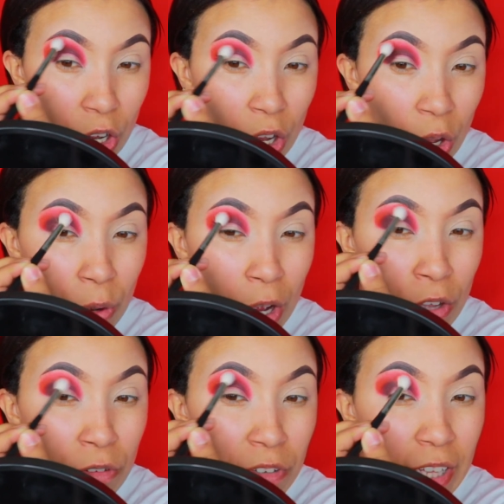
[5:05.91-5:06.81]
go
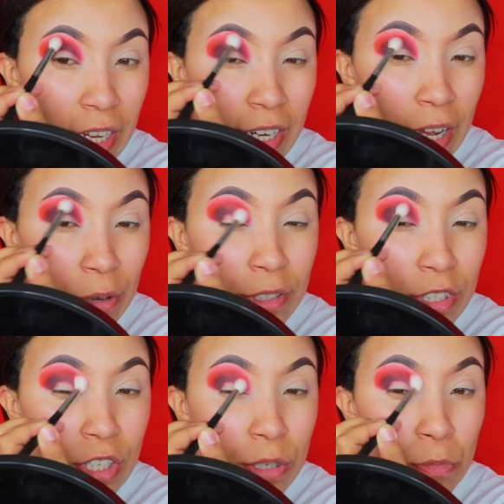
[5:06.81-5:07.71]
over that now
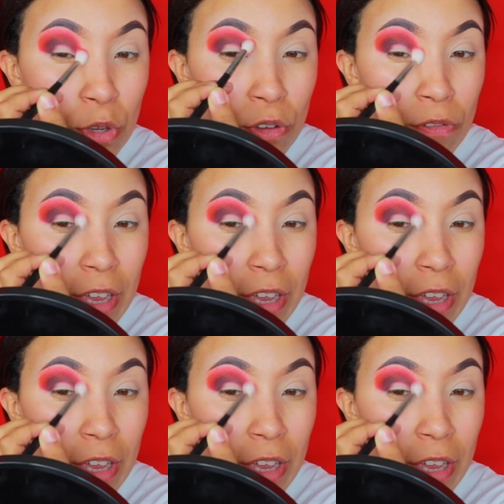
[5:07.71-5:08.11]
and smooth